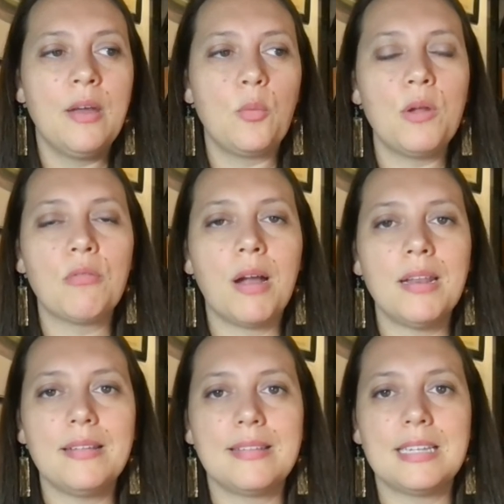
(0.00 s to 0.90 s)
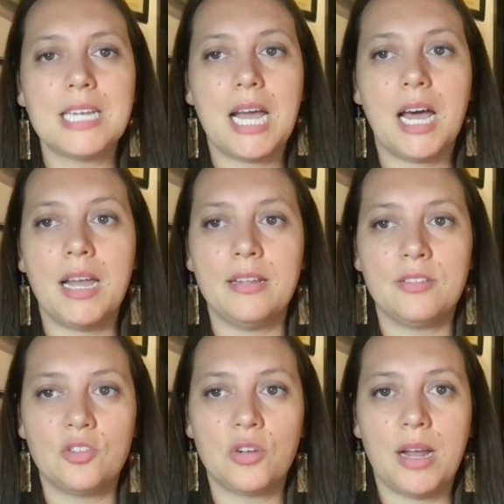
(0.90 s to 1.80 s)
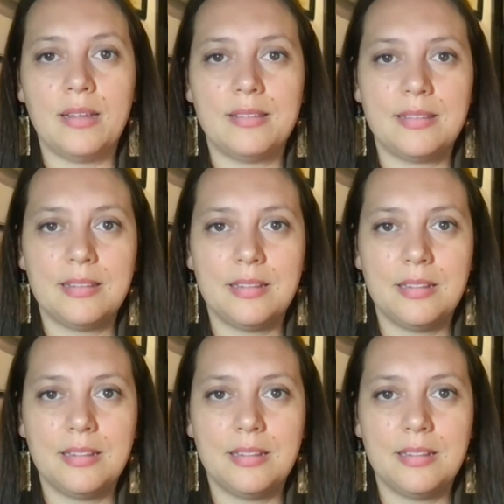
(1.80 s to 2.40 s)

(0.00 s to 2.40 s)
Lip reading: We run in such a high stress